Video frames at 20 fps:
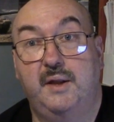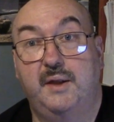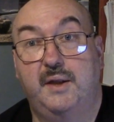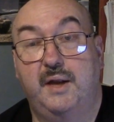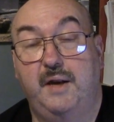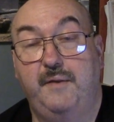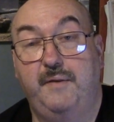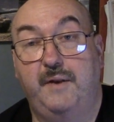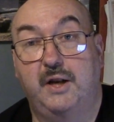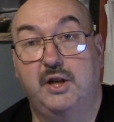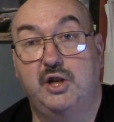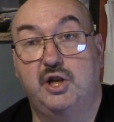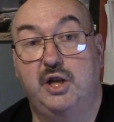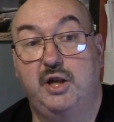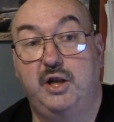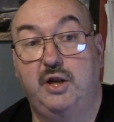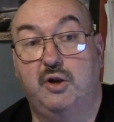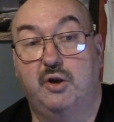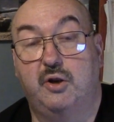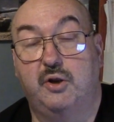They've
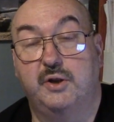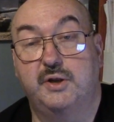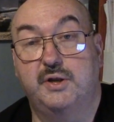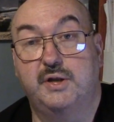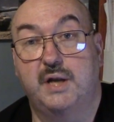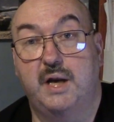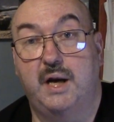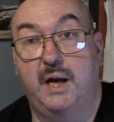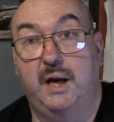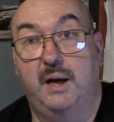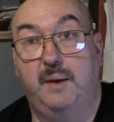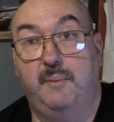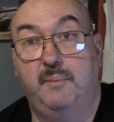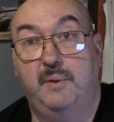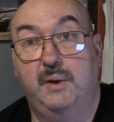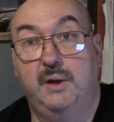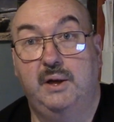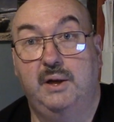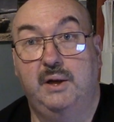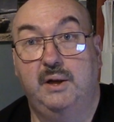actually got
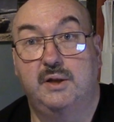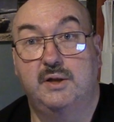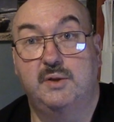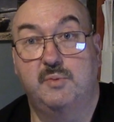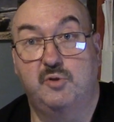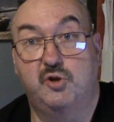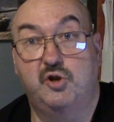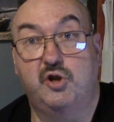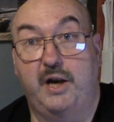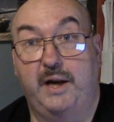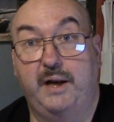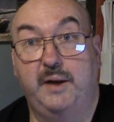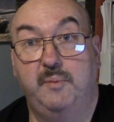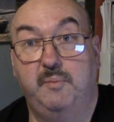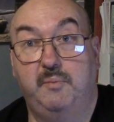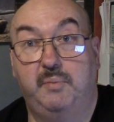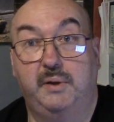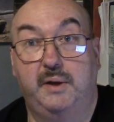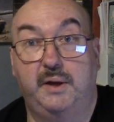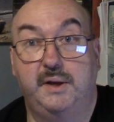some
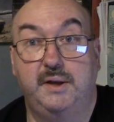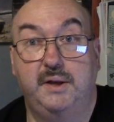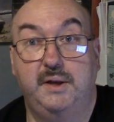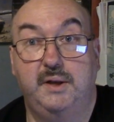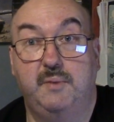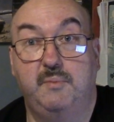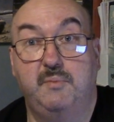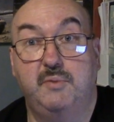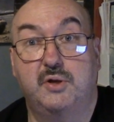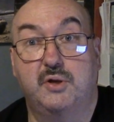dragon blood in them,